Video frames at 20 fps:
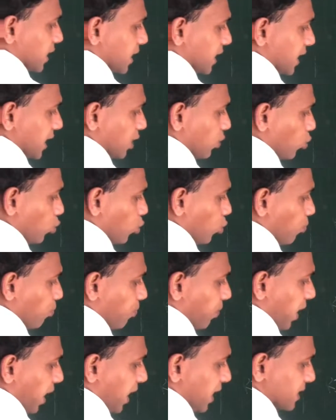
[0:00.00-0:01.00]
q
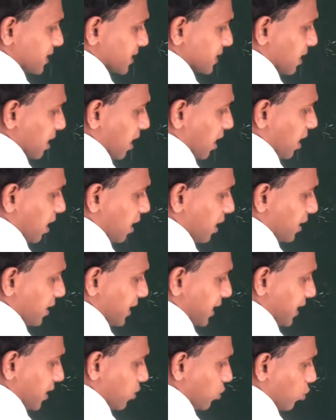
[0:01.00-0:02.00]
plus r
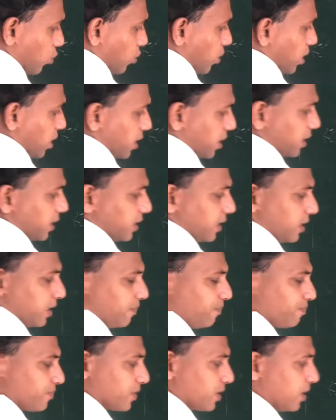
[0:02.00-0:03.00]
equal
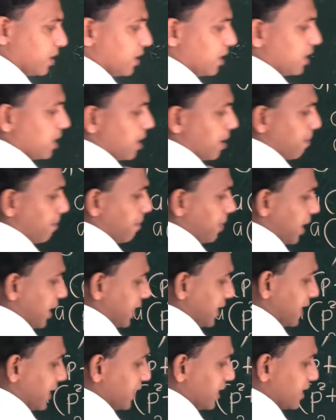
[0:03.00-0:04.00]

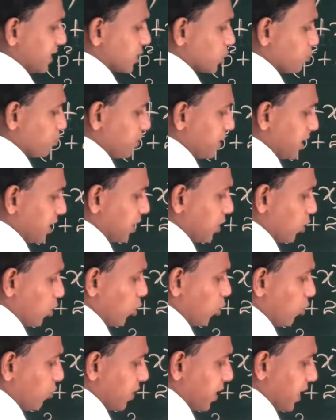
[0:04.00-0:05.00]
minus b
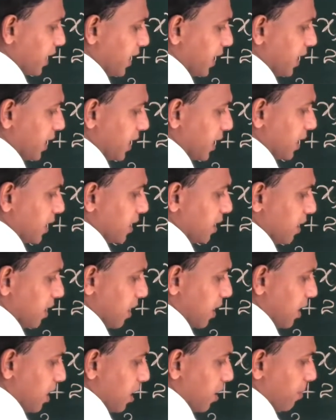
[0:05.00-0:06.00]
over a,
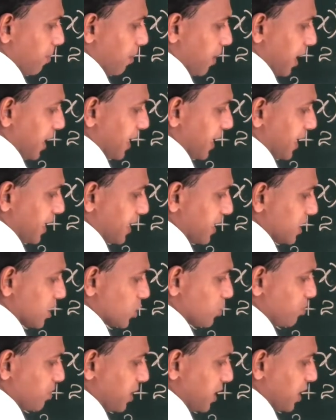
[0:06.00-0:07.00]
minus
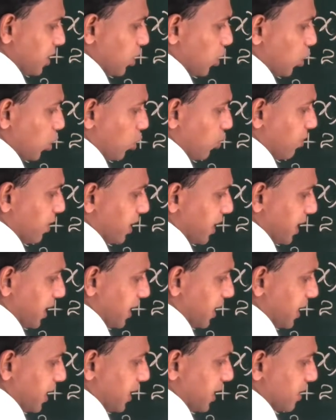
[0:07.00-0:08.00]
b over
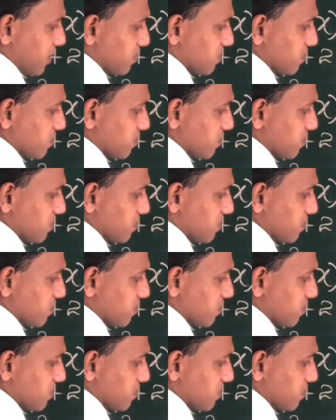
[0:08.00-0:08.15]
a,